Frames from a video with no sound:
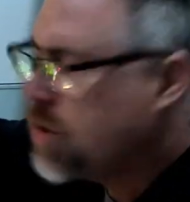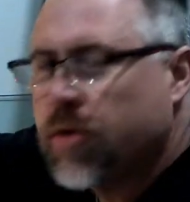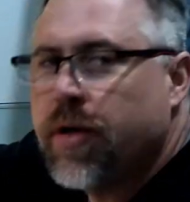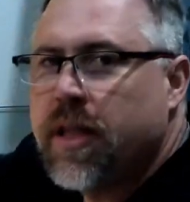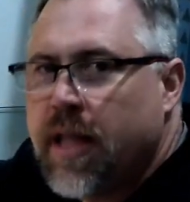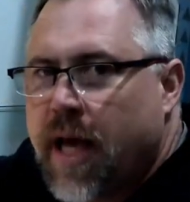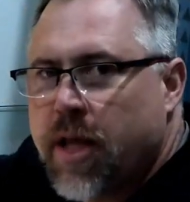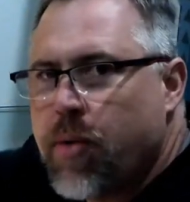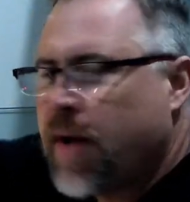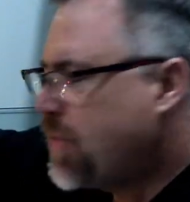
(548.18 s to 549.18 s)
during
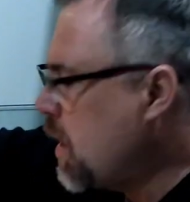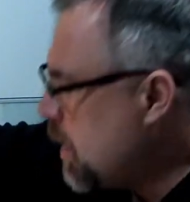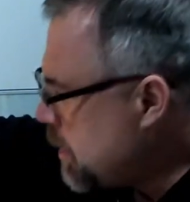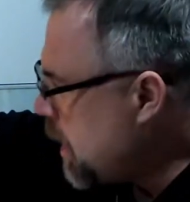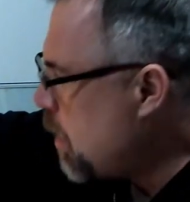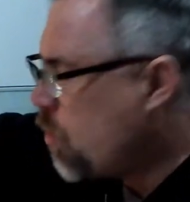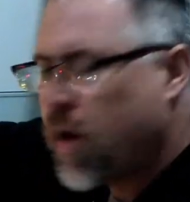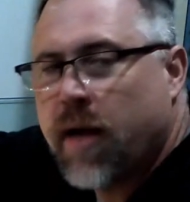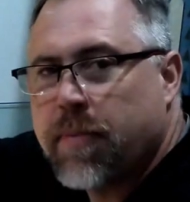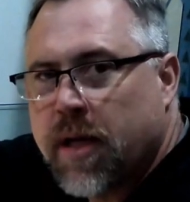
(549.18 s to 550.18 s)
that, you have to hit that
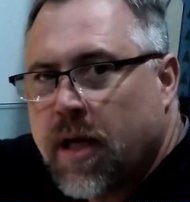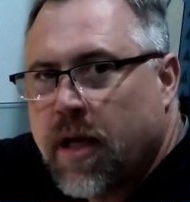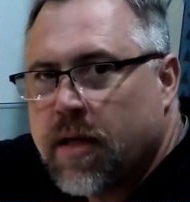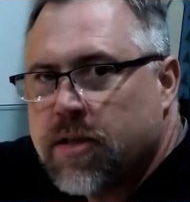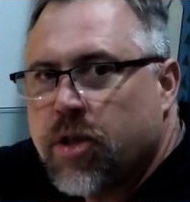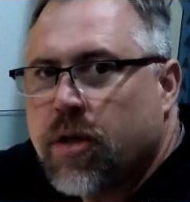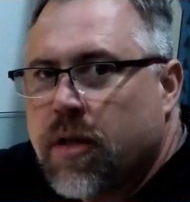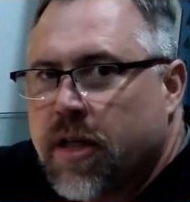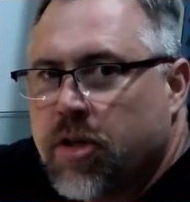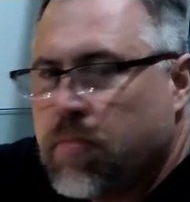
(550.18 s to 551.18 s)
ramp again to
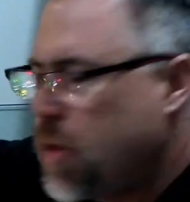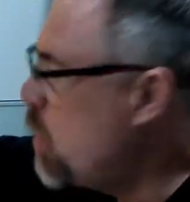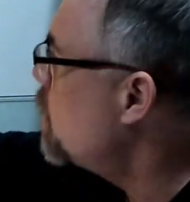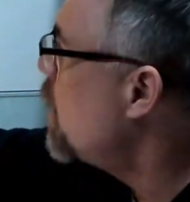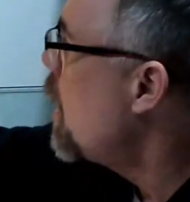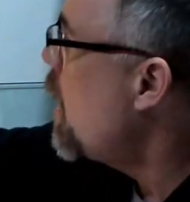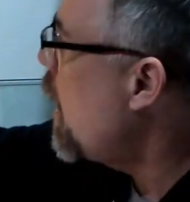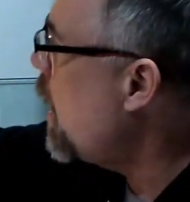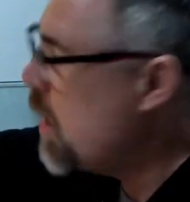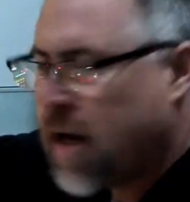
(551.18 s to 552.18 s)
collect your millions.
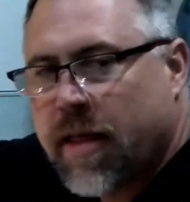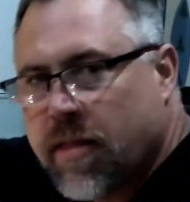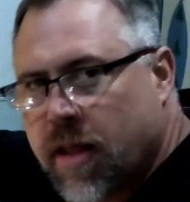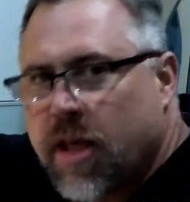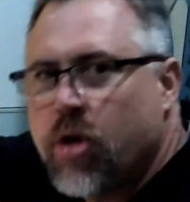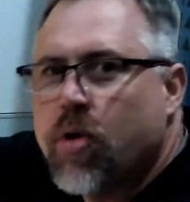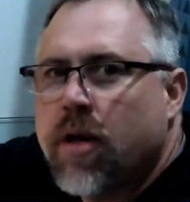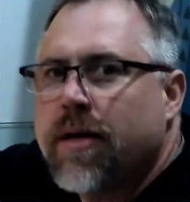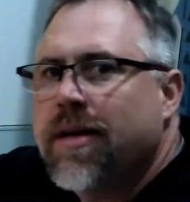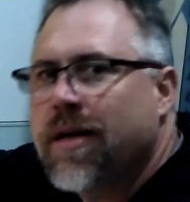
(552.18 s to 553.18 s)
And I think you
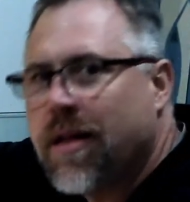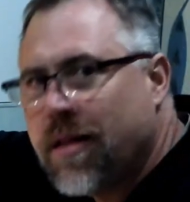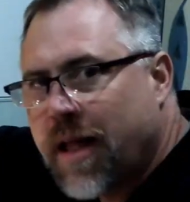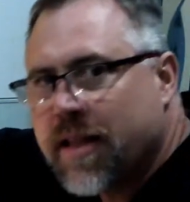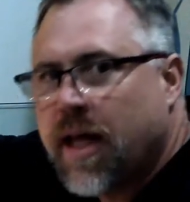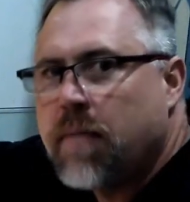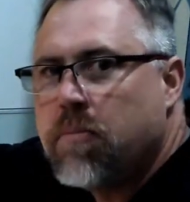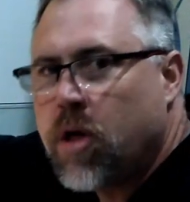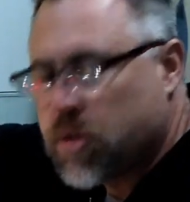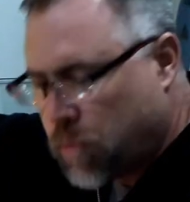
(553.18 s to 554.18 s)
can collect that
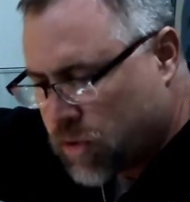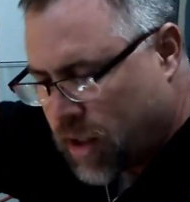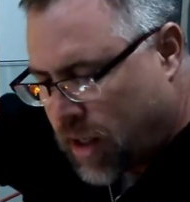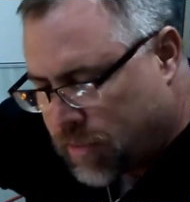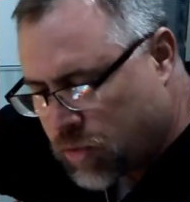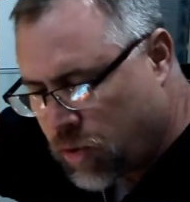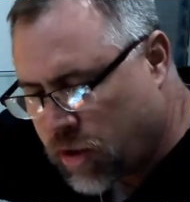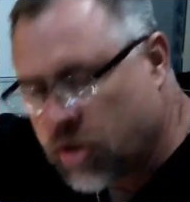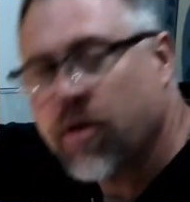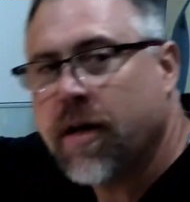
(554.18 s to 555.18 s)
multiple times. We're
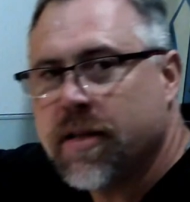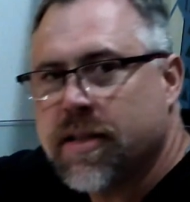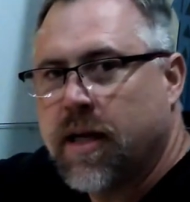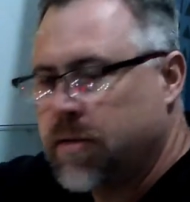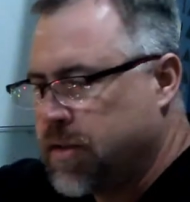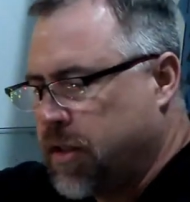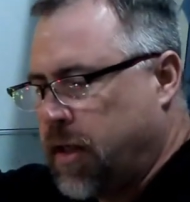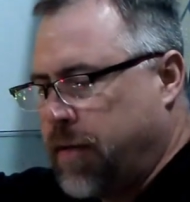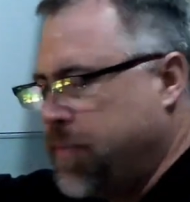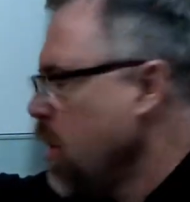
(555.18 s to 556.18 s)
going to try this out and
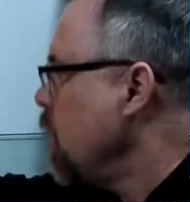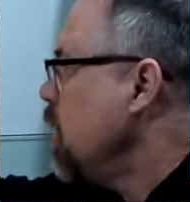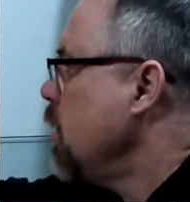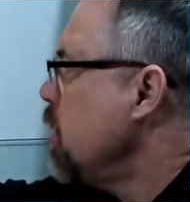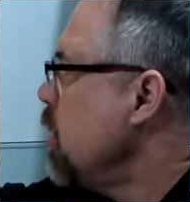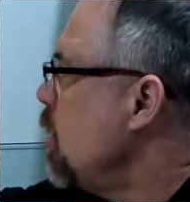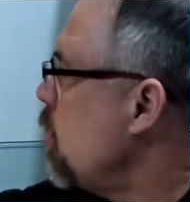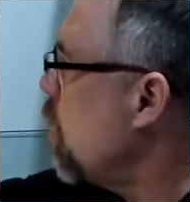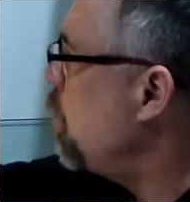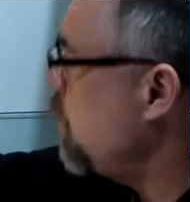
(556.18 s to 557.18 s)
see.
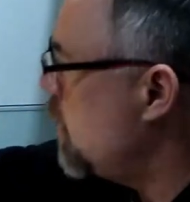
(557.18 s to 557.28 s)
We're going to put